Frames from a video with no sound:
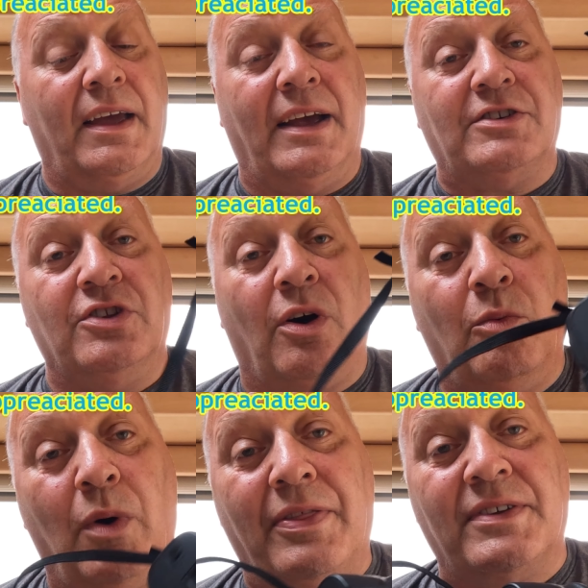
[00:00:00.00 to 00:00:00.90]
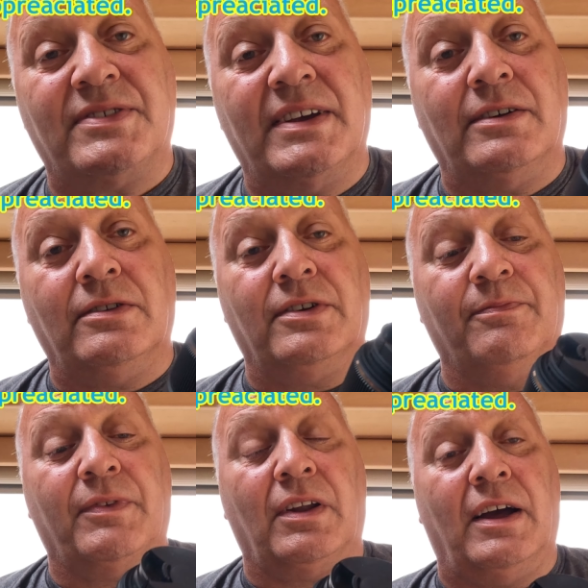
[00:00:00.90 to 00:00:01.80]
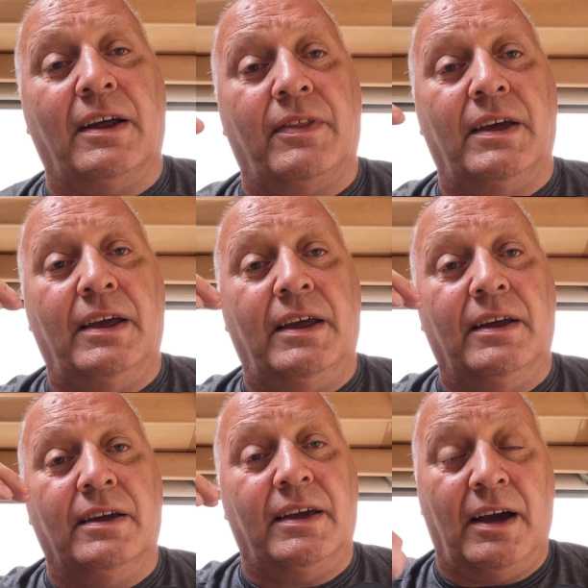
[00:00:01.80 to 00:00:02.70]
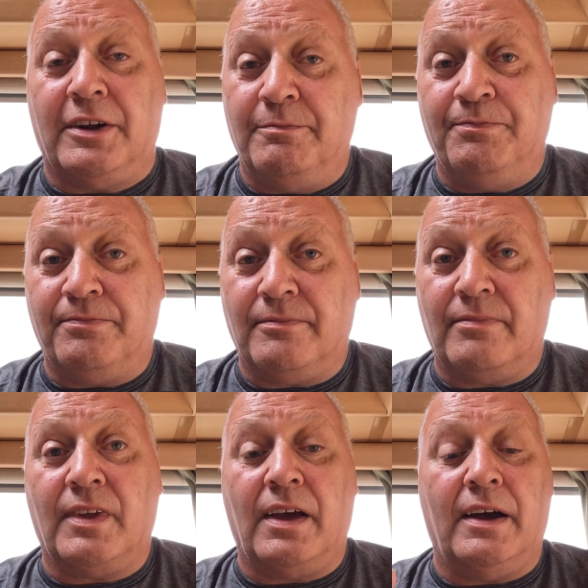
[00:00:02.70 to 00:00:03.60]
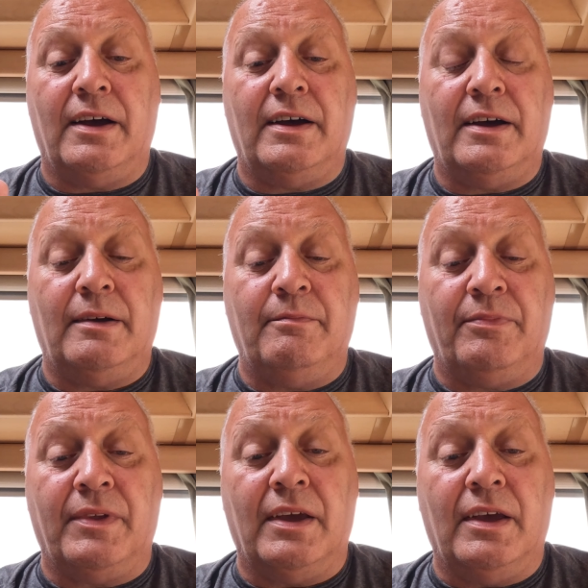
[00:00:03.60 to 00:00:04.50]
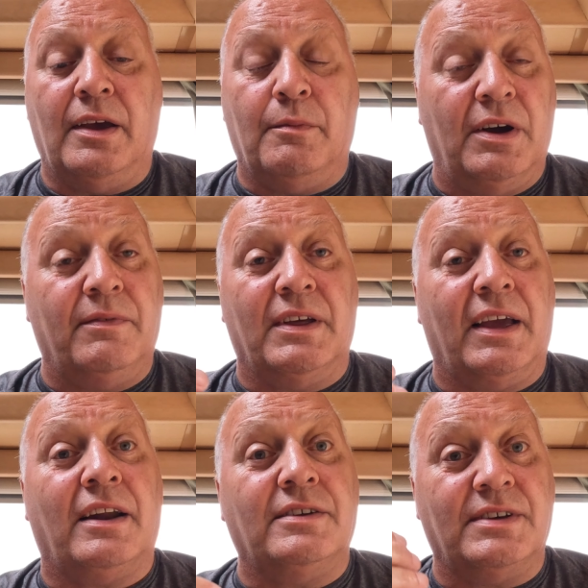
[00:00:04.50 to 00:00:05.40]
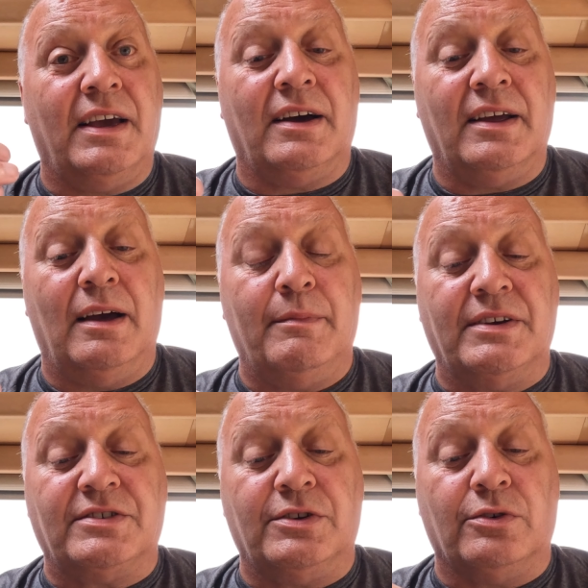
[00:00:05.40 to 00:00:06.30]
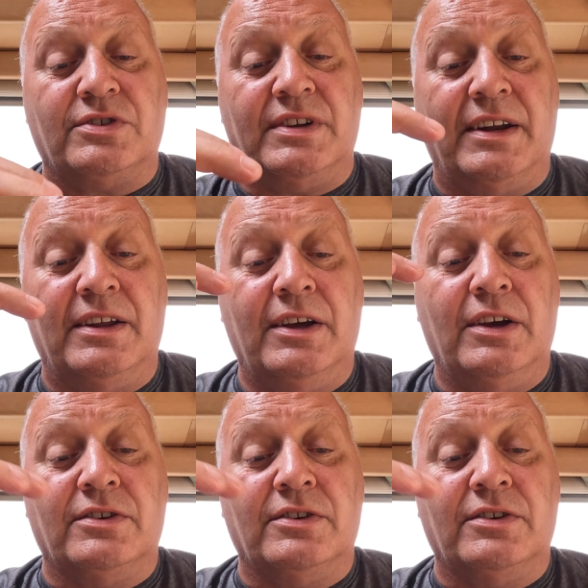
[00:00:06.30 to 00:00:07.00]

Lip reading: It's not weather sealed like the Canon, but even the Canons can get bits of dust in.